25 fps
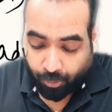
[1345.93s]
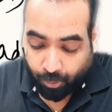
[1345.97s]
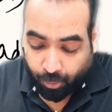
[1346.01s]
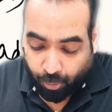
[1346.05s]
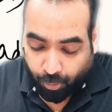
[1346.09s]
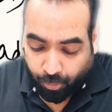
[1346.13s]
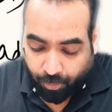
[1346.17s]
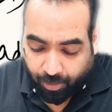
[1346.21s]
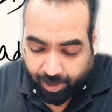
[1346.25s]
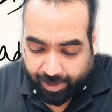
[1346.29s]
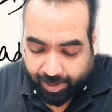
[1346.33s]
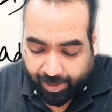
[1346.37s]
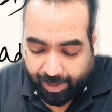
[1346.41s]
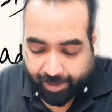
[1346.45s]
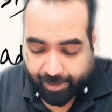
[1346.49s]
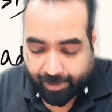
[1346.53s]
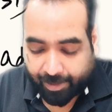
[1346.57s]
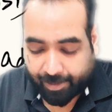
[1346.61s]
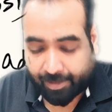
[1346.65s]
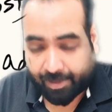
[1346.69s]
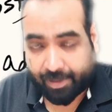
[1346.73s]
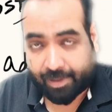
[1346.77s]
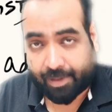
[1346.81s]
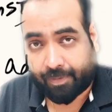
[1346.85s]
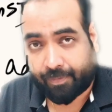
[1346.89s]
Good
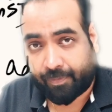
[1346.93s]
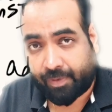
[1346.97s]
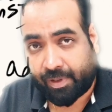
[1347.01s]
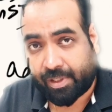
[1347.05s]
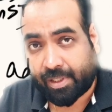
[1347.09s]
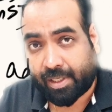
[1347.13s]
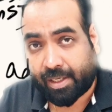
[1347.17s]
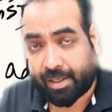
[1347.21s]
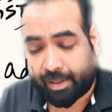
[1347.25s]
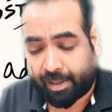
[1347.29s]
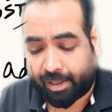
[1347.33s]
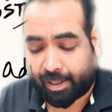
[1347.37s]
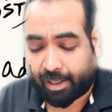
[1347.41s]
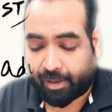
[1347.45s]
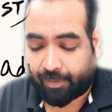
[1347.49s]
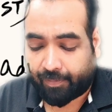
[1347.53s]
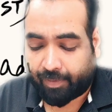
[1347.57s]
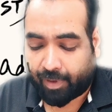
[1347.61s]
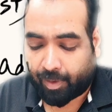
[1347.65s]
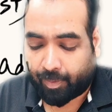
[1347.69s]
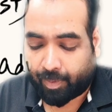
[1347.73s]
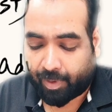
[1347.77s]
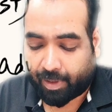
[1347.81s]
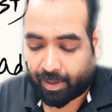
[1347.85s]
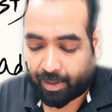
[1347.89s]
debtors which are
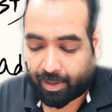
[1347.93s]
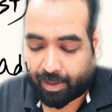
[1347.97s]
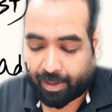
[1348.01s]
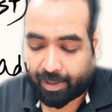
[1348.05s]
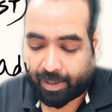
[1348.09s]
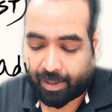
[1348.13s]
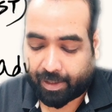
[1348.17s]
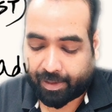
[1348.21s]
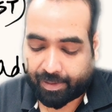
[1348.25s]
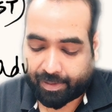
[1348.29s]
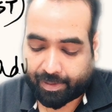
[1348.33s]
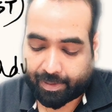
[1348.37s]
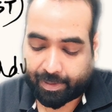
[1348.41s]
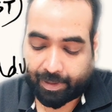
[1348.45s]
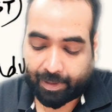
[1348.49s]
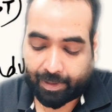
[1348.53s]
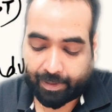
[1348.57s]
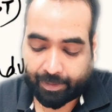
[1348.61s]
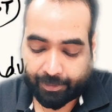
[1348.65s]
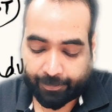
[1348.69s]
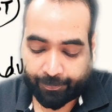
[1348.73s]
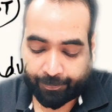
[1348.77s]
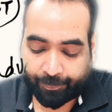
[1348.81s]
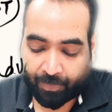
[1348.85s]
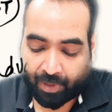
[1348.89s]
recoverable against
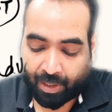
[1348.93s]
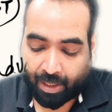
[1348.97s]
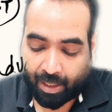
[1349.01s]
sales.